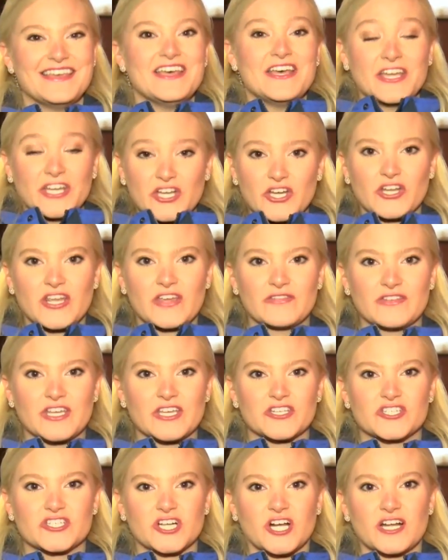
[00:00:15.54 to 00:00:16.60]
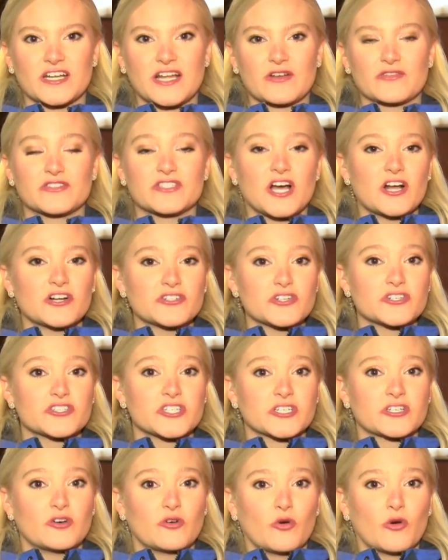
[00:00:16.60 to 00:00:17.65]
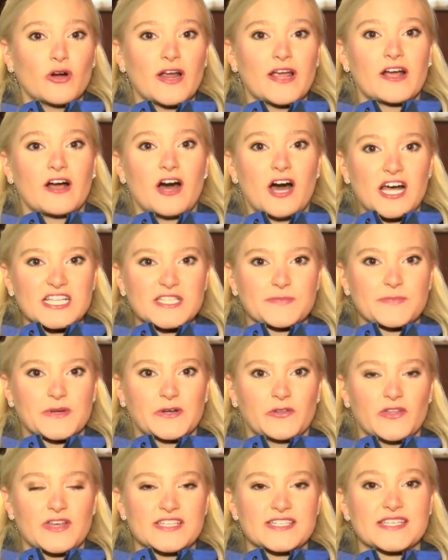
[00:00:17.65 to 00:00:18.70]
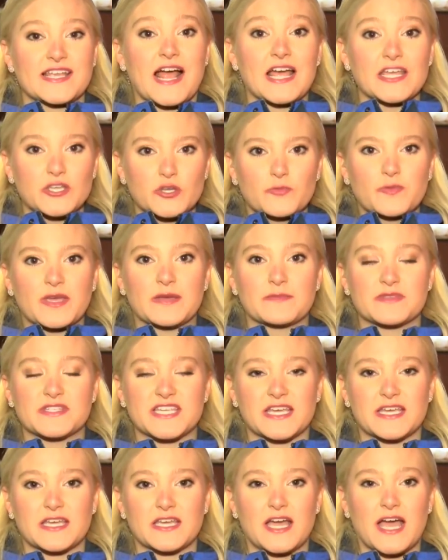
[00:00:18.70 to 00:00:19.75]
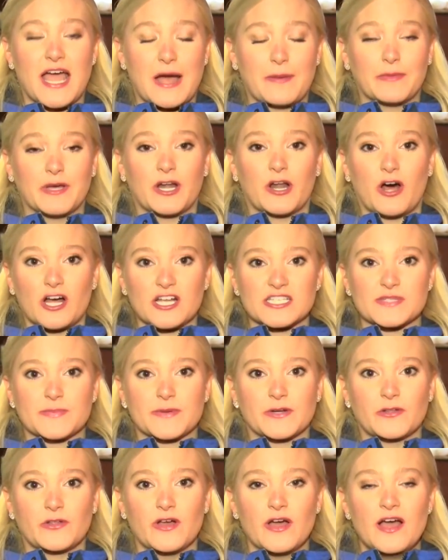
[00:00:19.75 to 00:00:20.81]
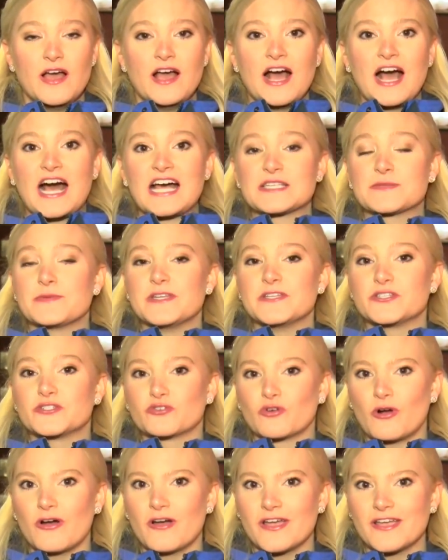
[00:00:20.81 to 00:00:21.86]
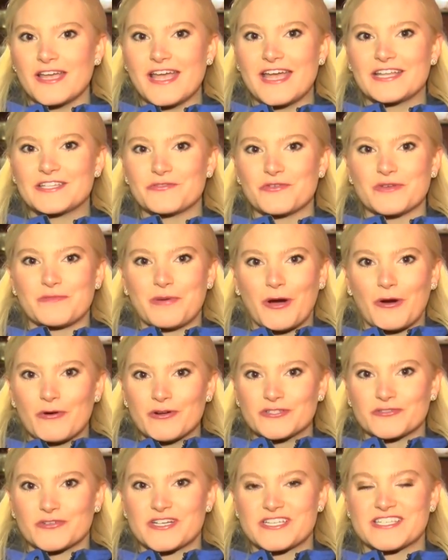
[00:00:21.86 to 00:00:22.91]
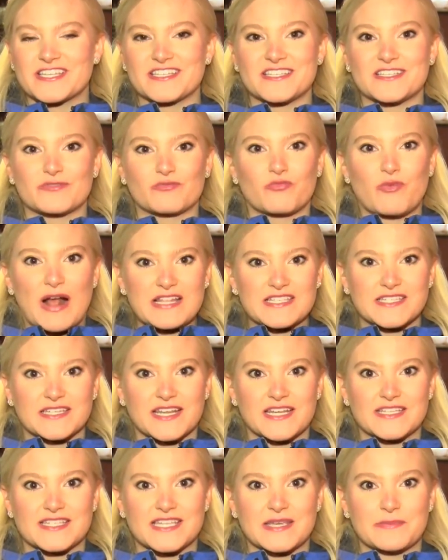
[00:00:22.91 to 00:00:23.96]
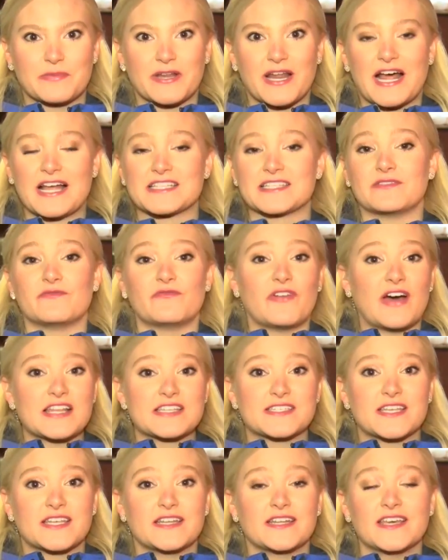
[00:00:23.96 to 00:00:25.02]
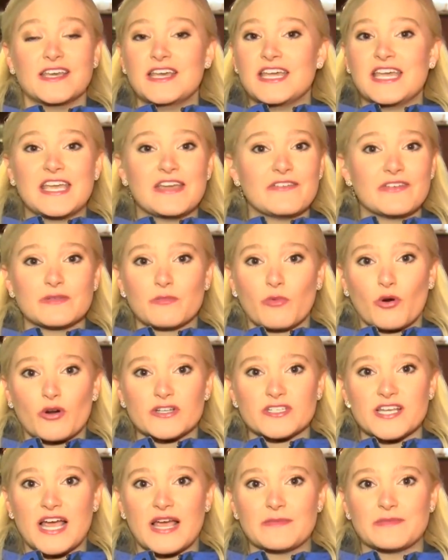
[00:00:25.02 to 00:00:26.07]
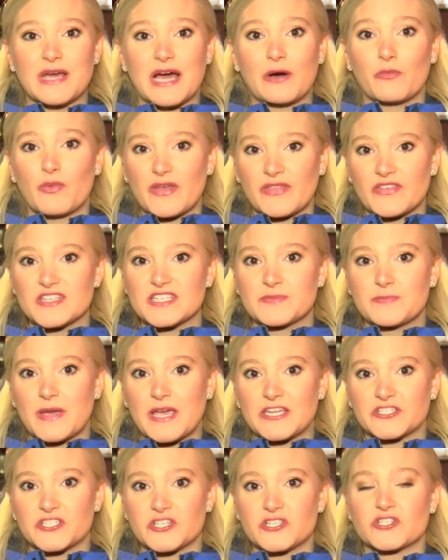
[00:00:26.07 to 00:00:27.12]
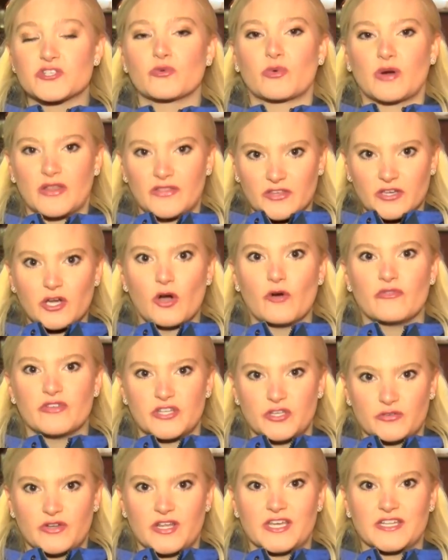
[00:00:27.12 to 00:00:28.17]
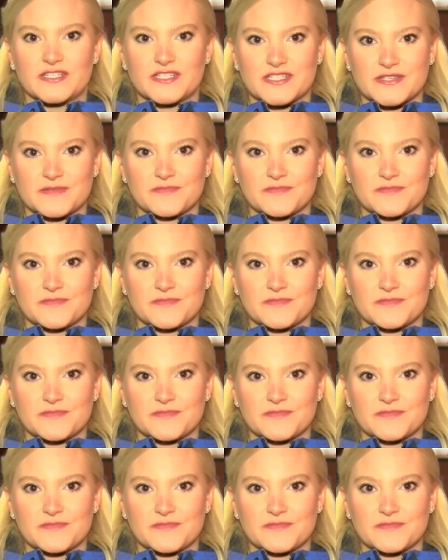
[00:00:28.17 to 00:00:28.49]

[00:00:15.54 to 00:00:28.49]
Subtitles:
Good evening, Sean. Now, Dr. Shakur, a hospitalist at UPMC Hamot Hospital, has been drawing and doing poetry since residency, but has invested even more time now with his patients who were in the COVID units.